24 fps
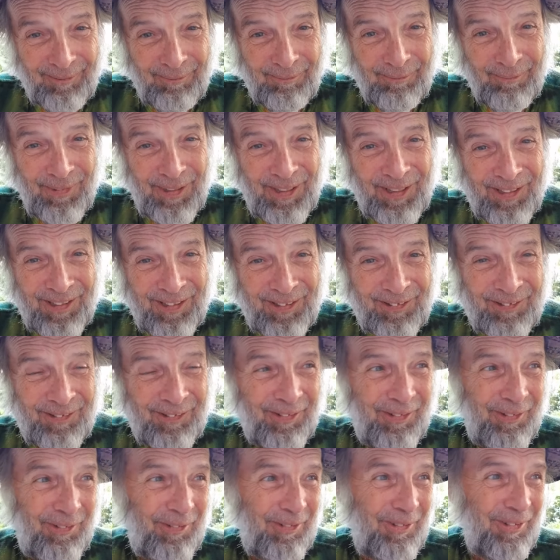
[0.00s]
big
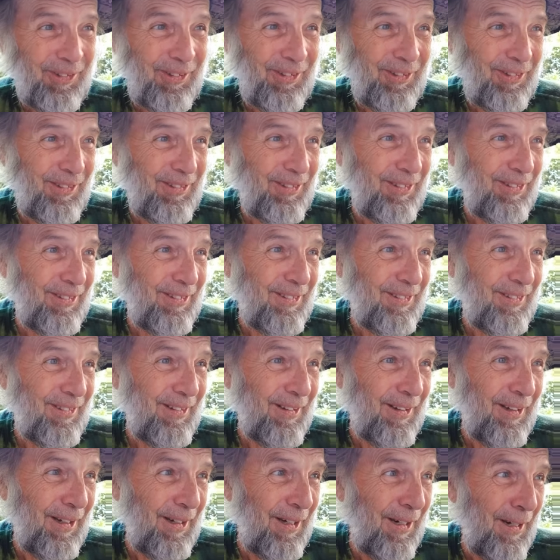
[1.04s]
noses.
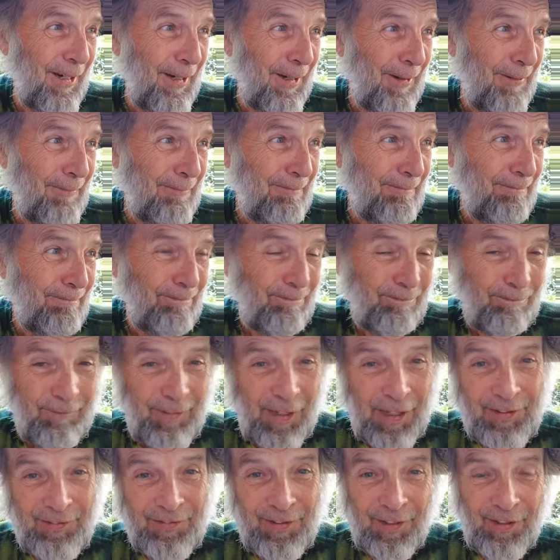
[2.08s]
Uh,
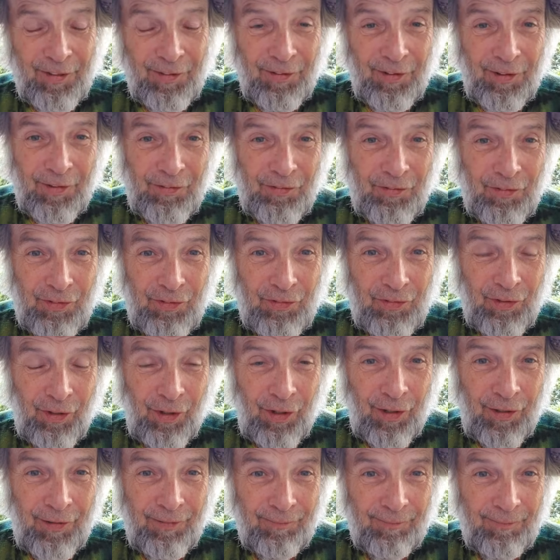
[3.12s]
they tell
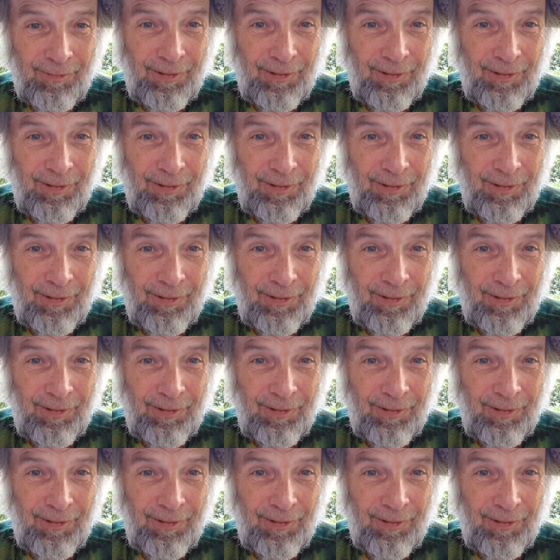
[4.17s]
Hashishan